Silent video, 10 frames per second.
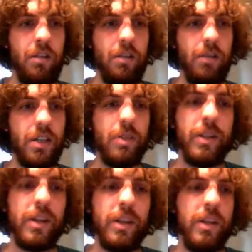But
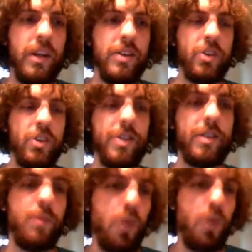stability isn't just
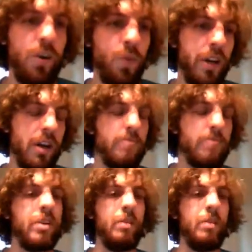important when it comes to